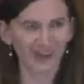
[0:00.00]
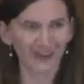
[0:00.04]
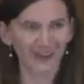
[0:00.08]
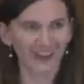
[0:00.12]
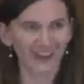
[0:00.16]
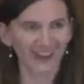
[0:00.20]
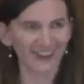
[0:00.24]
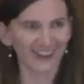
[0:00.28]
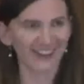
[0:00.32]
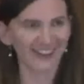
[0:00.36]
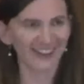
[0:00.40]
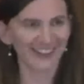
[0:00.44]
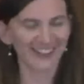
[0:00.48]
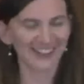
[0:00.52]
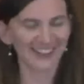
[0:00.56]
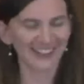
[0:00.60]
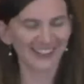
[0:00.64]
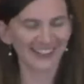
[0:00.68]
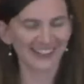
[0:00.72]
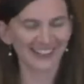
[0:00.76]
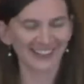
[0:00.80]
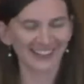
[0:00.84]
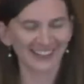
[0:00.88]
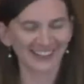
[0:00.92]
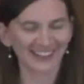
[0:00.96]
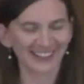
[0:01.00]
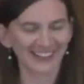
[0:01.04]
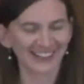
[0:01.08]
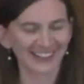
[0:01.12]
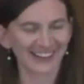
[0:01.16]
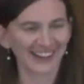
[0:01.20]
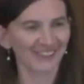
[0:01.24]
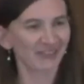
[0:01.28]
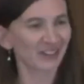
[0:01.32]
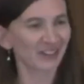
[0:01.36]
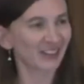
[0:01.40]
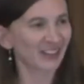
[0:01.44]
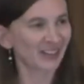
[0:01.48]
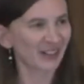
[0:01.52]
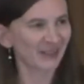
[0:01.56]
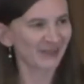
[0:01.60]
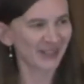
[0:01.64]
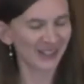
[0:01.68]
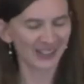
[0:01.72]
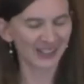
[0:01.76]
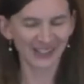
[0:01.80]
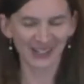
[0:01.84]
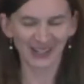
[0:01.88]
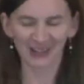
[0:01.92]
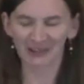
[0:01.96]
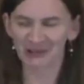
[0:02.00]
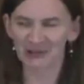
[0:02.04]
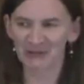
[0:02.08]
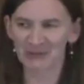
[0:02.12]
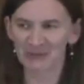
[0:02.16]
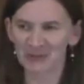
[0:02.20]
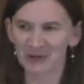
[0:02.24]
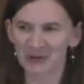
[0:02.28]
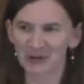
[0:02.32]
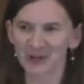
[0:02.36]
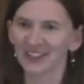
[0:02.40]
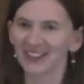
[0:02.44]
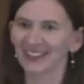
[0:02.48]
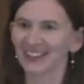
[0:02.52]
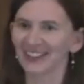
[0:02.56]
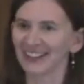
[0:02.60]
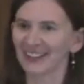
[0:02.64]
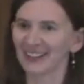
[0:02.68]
and I would love to tell you more